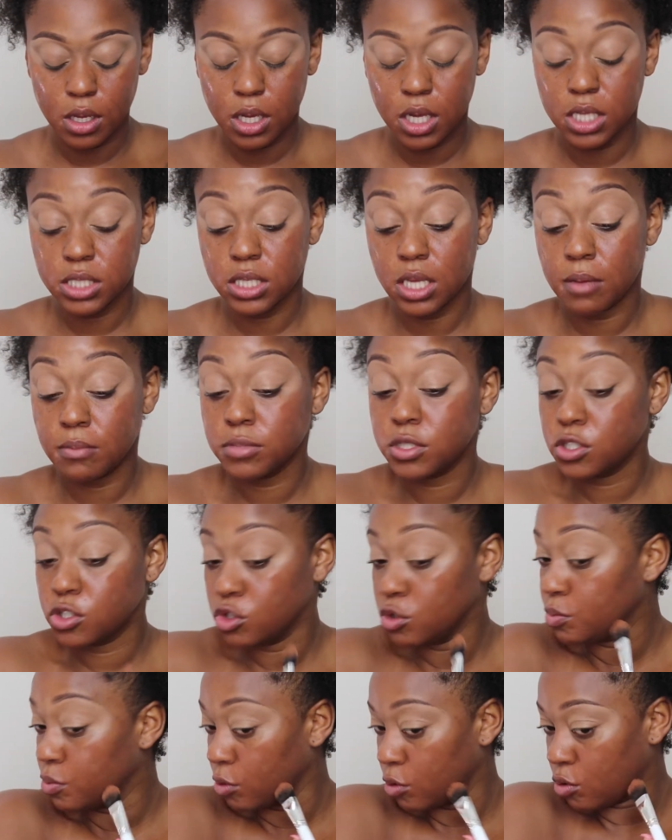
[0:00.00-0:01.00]
cause I'm
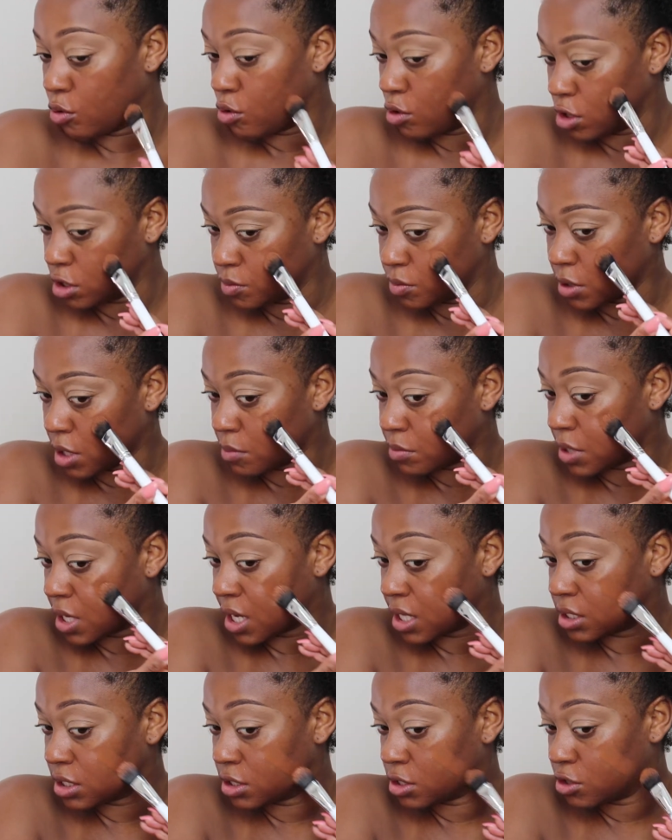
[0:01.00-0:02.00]
super orange, but I'm
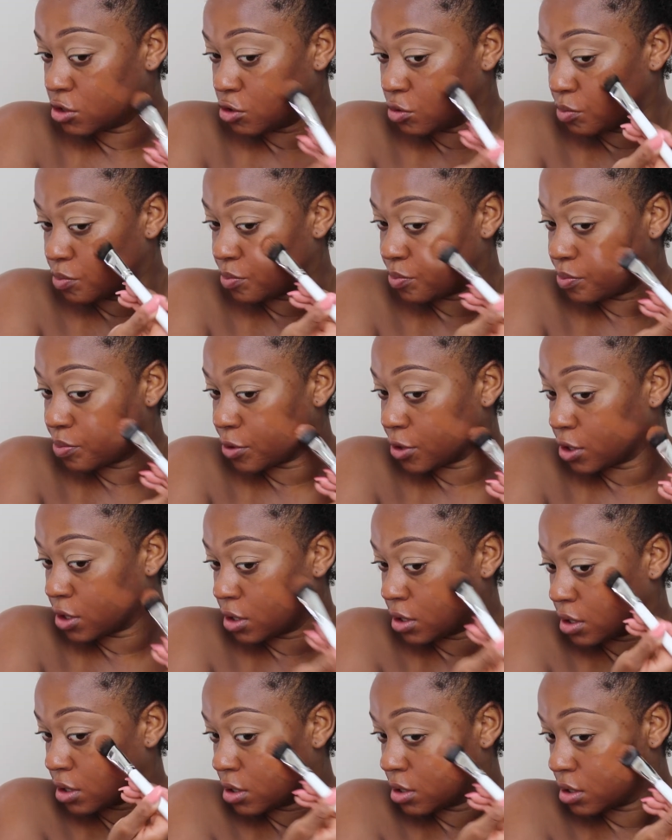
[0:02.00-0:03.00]
not
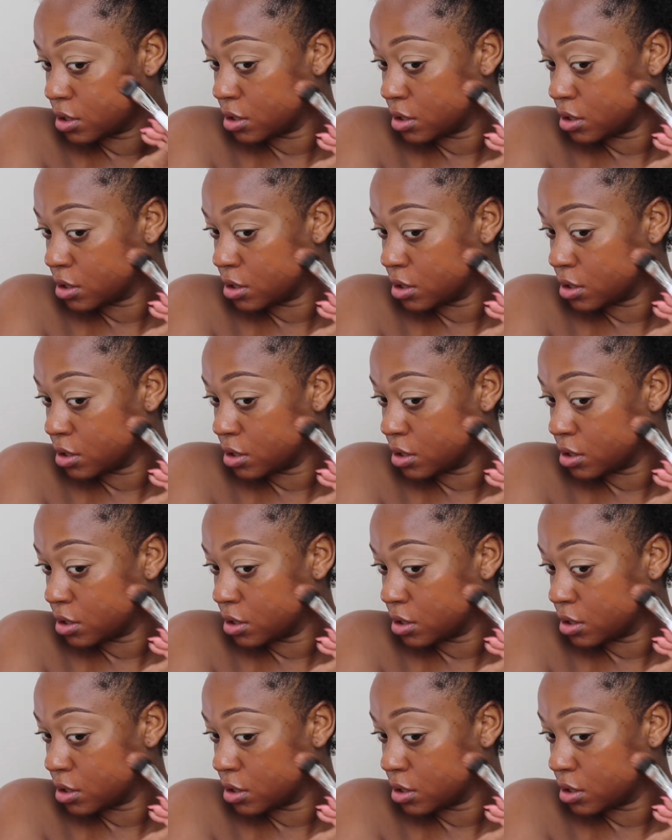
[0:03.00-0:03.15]
super.